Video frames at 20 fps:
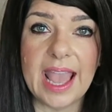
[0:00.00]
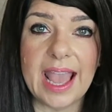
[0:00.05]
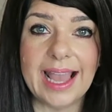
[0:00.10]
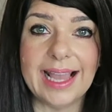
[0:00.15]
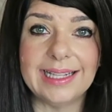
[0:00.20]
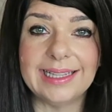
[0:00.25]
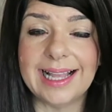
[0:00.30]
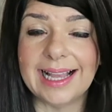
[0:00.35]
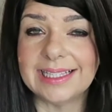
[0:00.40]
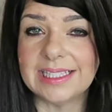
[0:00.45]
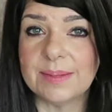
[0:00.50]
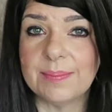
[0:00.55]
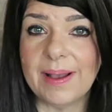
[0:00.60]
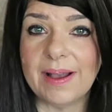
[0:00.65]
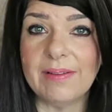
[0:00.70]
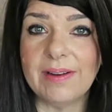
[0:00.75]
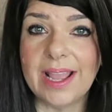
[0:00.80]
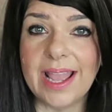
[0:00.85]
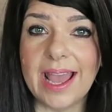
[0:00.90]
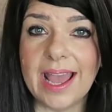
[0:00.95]
And that's
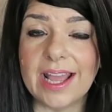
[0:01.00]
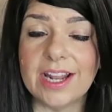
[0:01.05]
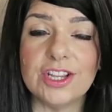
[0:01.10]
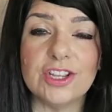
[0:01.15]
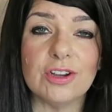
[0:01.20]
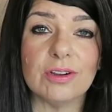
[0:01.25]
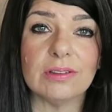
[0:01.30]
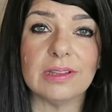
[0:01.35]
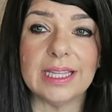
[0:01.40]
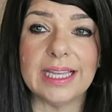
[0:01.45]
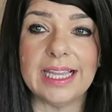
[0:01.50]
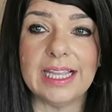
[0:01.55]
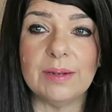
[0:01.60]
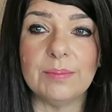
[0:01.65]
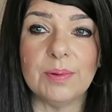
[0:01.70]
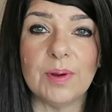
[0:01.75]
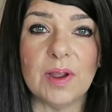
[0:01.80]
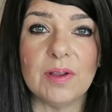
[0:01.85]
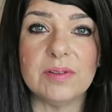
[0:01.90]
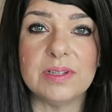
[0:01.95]
about it. Your
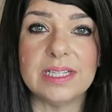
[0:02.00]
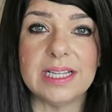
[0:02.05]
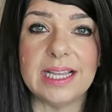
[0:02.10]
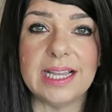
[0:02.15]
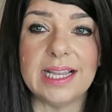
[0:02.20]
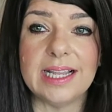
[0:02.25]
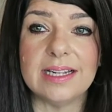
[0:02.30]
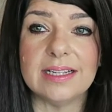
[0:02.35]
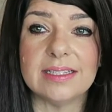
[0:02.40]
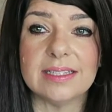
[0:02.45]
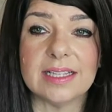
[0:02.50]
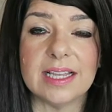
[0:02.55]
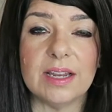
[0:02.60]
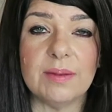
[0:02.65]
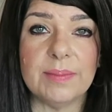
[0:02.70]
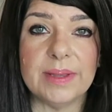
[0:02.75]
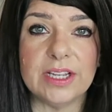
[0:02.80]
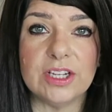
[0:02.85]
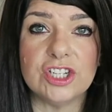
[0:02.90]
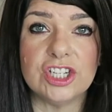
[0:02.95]
lean proteins
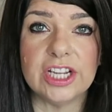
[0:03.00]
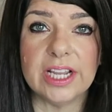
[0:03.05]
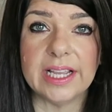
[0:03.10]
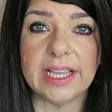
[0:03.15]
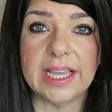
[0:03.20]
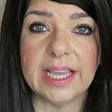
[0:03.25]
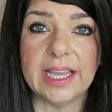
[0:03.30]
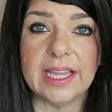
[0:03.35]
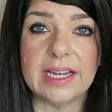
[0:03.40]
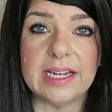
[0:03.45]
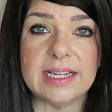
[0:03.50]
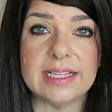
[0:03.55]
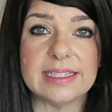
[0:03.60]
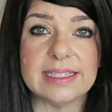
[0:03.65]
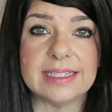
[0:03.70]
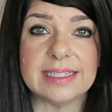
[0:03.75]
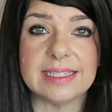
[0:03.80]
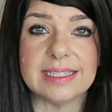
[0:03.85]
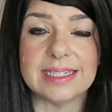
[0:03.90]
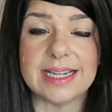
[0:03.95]
can be chicken,
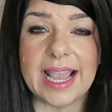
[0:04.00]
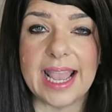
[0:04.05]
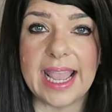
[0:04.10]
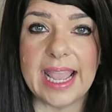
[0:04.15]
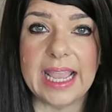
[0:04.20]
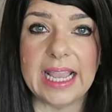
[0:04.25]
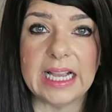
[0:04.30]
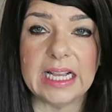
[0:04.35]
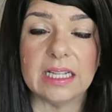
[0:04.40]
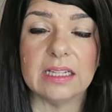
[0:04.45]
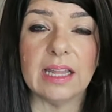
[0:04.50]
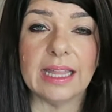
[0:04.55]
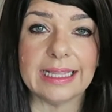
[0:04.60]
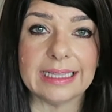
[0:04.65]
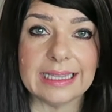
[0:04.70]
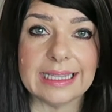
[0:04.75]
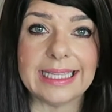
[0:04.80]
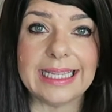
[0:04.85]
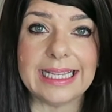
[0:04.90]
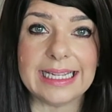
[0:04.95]
steak,
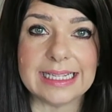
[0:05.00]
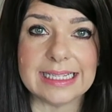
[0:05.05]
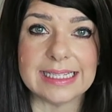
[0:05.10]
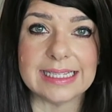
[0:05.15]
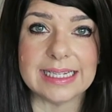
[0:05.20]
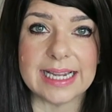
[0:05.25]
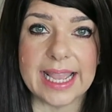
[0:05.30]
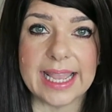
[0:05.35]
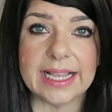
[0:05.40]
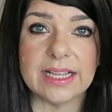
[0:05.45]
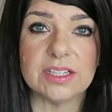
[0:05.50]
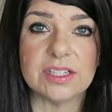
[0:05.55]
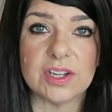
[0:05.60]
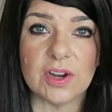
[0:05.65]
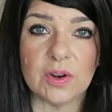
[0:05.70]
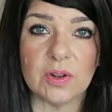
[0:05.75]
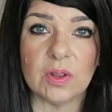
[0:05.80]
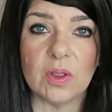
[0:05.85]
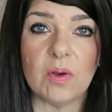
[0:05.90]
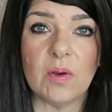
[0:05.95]
like lean steak,
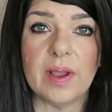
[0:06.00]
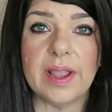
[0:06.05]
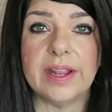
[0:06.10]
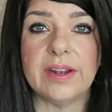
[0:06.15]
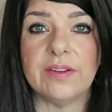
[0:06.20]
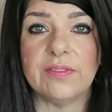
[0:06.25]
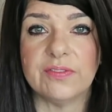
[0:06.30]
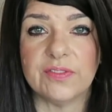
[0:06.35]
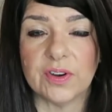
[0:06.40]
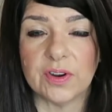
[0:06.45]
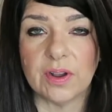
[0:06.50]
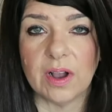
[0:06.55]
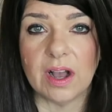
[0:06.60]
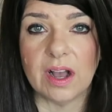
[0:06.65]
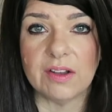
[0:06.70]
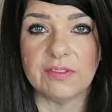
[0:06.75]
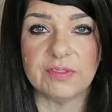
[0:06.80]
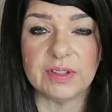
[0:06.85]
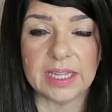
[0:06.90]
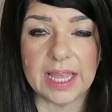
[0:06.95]
sirloin, for
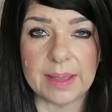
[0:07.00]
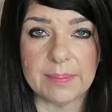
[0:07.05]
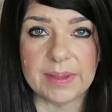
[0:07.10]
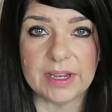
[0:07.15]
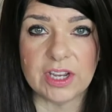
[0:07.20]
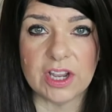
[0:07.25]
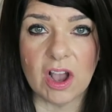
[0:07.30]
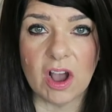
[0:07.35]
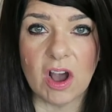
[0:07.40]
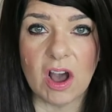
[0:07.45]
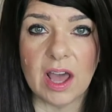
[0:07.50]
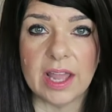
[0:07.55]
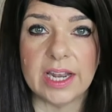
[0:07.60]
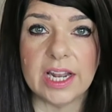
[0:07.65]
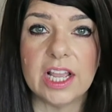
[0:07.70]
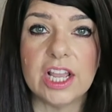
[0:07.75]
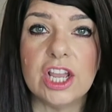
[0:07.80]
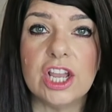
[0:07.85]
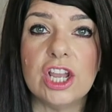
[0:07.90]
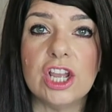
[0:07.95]
filet
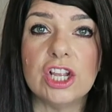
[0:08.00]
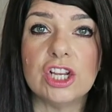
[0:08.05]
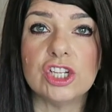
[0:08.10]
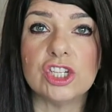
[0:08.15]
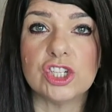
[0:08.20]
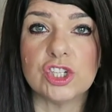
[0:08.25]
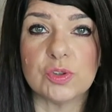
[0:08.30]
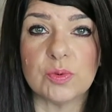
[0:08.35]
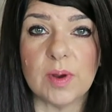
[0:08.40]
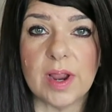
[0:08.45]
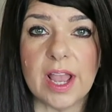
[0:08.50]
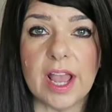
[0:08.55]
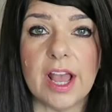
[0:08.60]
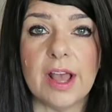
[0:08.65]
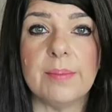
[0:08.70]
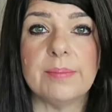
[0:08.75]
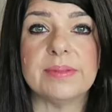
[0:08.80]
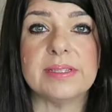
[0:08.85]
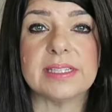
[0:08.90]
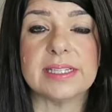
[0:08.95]
mignon,
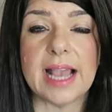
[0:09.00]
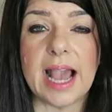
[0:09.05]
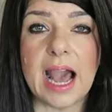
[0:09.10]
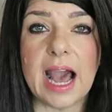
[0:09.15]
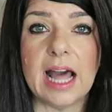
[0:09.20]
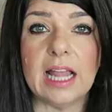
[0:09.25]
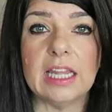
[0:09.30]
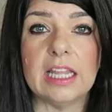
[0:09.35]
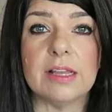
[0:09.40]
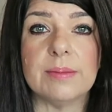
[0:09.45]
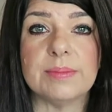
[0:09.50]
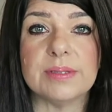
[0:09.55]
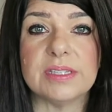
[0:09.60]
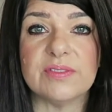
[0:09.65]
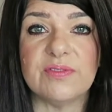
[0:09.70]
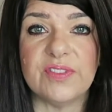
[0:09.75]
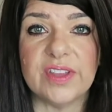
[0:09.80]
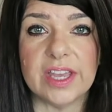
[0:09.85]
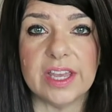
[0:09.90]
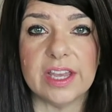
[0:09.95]
shrimp, scallops,
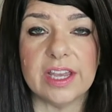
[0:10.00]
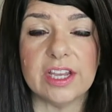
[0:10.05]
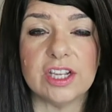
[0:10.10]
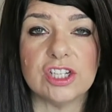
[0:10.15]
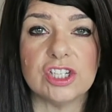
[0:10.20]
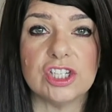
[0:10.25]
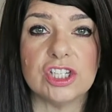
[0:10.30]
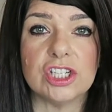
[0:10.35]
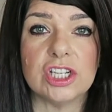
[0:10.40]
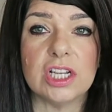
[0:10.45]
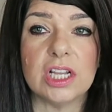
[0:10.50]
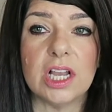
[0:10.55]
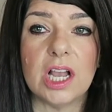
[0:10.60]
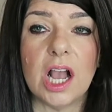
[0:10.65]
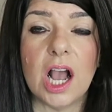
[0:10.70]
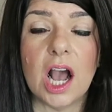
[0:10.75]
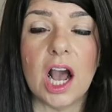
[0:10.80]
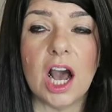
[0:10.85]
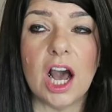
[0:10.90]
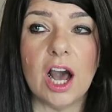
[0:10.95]
fish,
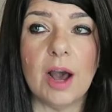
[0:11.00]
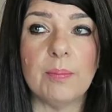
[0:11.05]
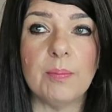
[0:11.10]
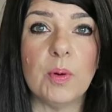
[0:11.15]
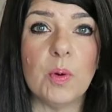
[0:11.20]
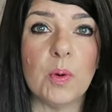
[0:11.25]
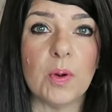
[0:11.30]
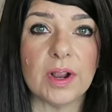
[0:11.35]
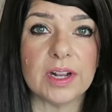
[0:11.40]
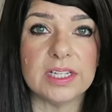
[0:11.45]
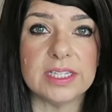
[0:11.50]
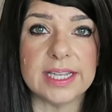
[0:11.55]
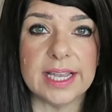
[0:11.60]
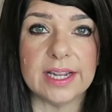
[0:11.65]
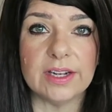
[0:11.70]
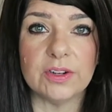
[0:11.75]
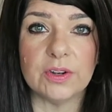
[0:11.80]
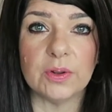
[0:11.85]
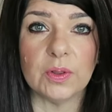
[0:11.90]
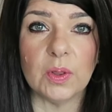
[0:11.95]
pork
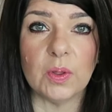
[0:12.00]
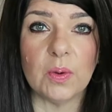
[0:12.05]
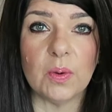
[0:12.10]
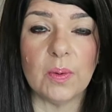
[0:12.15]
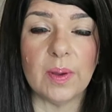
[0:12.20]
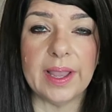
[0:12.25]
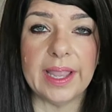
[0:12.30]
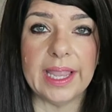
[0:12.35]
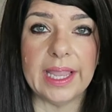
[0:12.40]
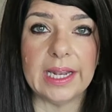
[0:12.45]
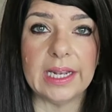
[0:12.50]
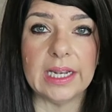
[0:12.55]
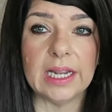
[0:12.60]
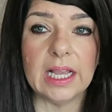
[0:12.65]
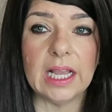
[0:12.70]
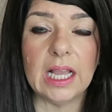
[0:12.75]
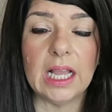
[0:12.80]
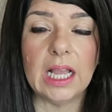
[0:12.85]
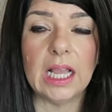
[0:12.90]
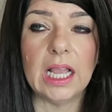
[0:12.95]

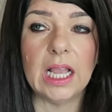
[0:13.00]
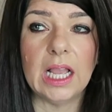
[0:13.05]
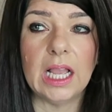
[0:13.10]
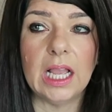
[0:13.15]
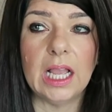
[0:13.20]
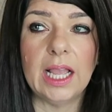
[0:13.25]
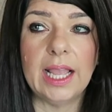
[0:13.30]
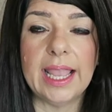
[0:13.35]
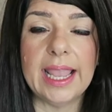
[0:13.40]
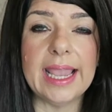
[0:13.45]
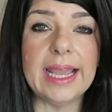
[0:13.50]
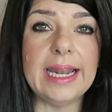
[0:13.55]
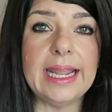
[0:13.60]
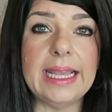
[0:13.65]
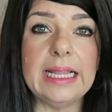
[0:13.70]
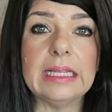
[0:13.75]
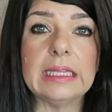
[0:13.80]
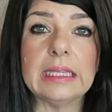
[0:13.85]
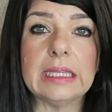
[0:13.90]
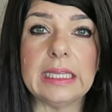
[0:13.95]
tenderloin,
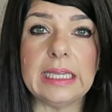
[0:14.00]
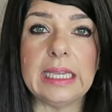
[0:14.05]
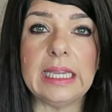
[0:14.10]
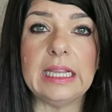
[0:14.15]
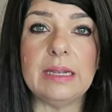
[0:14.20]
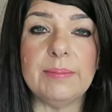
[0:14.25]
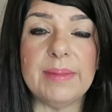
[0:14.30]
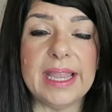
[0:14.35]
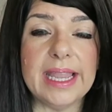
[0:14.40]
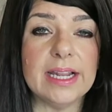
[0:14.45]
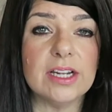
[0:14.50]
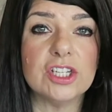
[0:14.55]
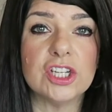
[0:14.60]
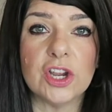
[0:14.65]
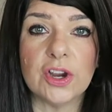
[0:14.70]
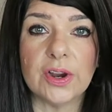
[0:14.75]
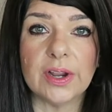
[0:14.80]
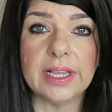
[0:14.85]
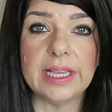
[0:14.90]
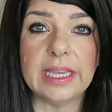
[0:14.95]
any lean meat,
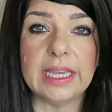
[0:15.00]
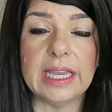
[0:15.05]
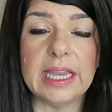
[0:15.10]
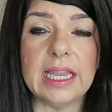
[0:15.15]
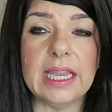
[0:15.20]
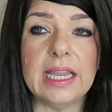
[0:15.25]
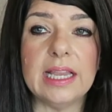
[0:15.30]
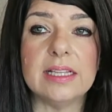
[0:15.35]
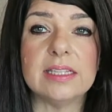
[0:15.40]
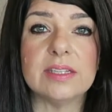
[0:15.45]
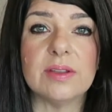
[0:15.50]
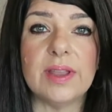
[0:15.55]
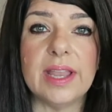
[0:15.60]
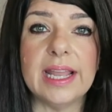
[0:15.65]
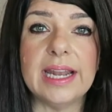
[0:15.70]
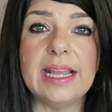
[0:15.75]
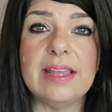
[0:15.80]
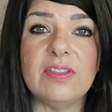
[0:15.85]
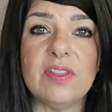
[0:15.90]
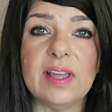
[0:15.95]
turkey, so
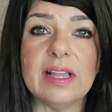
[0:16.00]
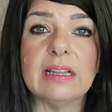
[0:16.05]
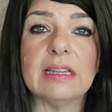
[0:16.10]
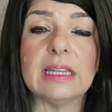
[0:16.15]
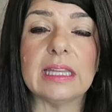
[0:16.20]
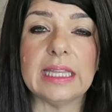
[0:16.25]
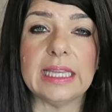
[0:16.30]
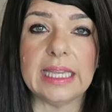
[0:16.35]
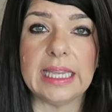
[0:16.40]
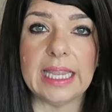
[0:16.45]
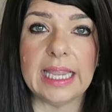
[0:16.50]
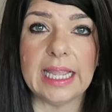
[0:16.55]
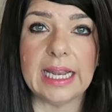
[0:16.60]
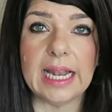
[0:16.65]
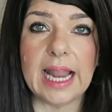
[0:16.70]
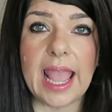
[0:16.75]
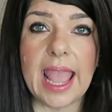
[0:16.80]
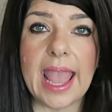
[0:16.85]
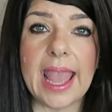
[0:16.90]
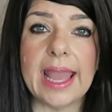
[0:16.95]
anything
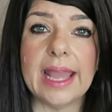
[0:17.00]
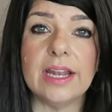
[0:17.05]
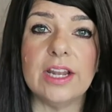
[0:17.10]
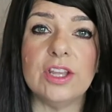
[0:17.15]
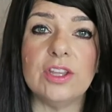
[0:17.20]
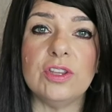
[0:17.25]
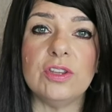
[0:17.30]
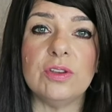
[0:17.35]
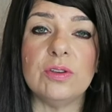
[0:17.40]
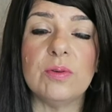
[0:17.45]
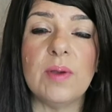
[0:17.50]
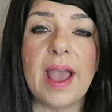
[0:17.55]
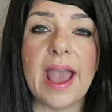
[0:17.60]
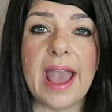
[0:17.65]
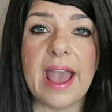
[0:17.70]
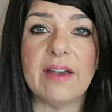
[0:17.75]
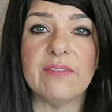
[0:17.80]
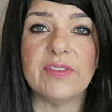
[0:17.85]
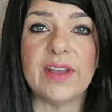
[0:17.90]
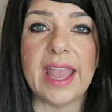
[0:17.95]
lean. And you
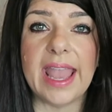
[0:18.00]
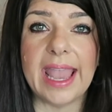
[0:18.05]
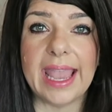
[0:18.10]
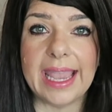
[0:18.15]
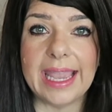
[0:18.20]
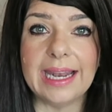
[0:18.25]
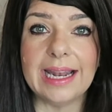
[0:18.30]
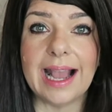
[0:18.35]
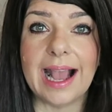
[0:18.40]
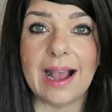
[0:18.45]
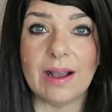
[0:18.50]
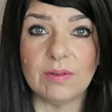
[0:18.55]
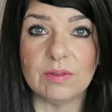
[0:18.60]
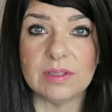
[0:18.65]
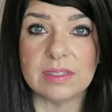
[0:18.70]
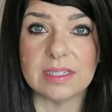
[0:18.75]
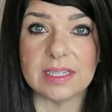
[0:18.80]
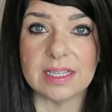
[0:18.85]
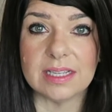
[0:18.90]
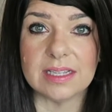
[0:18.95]
have 8
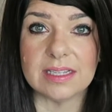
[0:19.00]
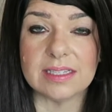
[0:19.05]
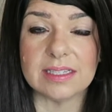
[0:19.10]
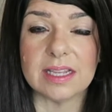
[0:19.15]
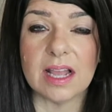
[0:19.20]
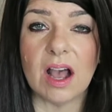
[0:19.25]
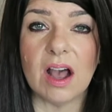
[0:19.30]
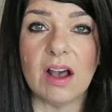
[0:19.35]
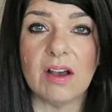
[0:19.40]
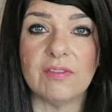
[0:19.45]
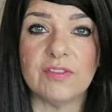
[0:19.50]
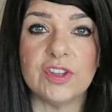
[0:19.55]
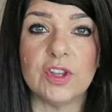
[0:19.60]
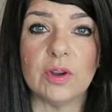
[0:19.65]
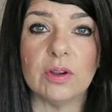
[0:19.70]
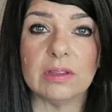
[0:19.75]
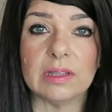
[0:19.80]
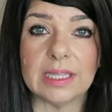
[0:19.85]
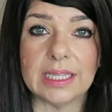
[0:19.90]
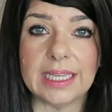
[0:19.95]
ounces of
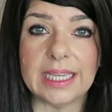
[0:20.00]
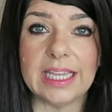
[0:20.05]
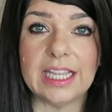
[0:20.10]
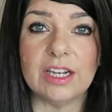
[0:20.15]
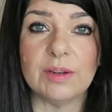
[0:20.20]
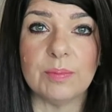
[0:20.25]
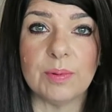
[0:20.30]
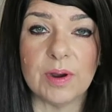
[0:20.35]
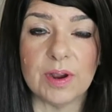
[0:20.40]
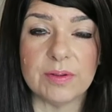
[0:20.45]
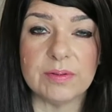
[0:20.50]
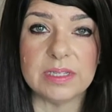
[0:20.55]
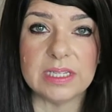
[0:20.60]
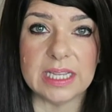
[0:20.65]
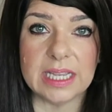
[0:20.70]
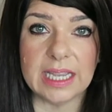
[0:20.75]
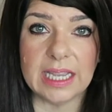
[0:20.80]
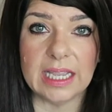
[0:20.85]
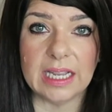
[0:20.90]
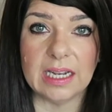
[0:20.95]
your lean
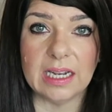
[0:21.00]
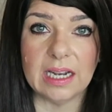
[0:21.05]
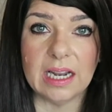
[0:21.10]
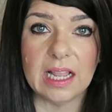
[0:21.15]
protein